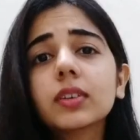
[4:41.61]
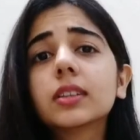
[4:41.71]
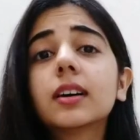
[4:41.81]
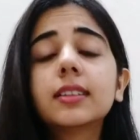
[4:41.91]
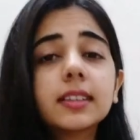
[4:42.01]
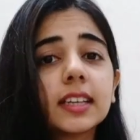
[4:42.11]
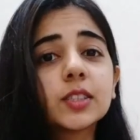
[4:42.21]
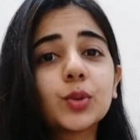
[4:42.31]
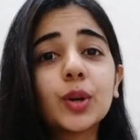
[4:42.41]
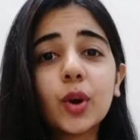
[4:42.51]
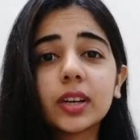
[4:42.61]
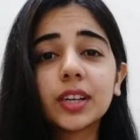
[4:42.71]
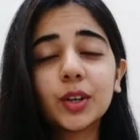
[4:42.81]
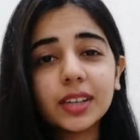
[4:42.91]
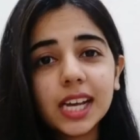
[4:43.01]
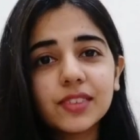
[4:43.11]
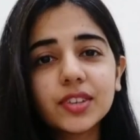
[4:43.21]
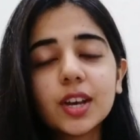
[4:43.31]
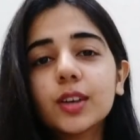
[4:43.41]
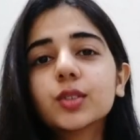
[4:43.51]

with the other things going on in your life.